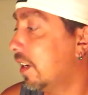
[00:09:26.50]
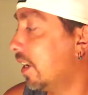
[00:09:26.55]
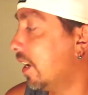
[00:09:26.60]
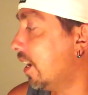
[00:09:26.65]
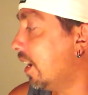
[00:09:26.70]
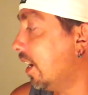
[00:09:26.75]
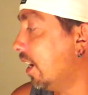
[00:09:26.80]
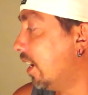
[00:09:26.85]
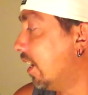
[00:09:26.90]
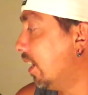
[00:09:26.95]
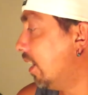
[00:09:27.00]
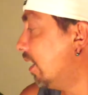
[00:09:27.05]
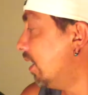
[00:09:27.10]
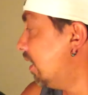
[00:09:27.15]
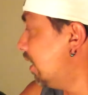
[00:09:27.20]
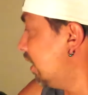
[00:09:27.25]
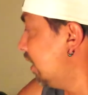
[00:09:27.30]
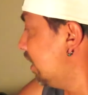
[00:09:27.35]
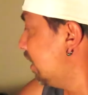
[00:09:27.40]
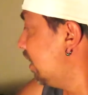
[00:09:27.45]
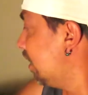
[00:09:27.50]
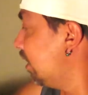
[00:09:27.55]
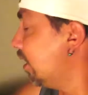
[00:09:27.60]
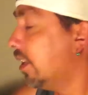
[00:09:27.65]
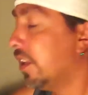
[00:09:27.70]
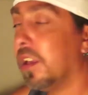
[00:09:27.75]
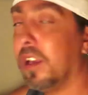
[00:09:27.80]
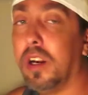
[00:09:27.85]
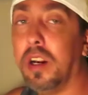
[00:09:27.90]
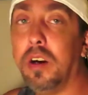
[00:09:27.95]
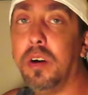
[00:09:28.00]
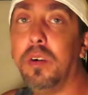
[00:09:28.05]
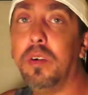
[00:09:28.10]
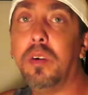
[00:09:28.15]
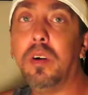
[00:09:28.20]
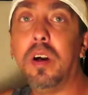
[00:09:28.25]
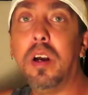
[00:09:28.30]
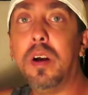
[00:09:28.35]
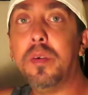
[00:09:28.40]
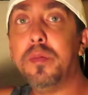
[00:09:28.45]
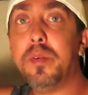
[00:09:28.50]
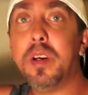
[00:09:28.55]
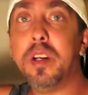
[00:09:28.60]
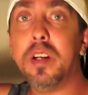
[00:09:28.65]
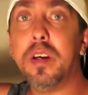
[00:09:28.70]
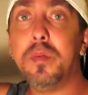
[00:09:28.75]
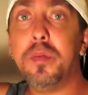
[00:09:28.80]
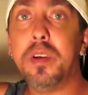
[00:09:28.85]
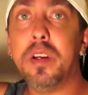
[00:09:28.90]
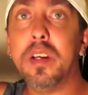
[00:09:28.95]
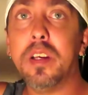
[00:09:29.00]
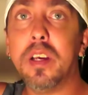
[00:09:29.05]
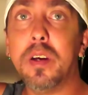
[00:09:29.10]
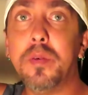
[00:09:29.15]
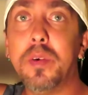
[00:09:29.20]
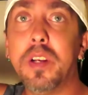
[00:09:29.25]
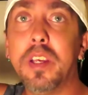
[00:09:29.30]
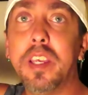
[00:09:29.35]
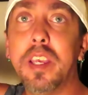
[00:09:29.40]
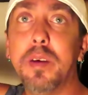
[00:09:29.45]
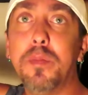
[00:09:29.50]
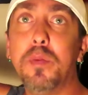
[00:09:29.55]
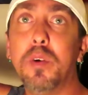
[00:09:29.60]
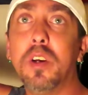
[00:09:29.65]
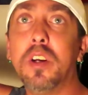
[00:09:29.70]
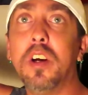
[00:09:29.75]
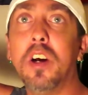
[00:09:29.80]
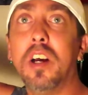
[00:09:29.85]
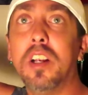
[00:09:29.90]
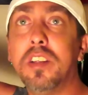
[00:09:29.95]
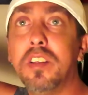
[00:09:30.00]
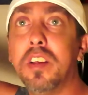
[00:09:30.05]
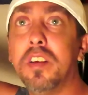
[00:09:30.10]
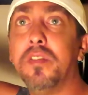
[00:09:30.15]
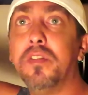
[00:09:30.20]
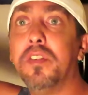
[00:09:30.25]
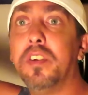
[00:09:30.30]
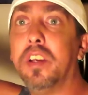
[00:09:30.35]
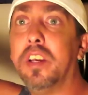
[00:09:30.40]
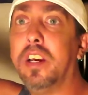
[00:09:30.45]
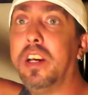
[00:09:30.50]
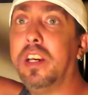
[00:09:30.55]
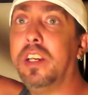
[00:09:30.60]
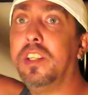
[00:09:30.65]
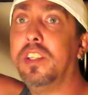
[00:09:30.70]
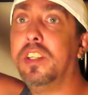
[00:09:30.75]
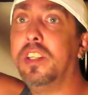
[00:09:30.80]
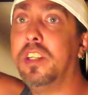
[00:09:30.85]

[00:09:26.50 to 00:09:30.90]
And you know, I want I want to I want to get more content for you guys.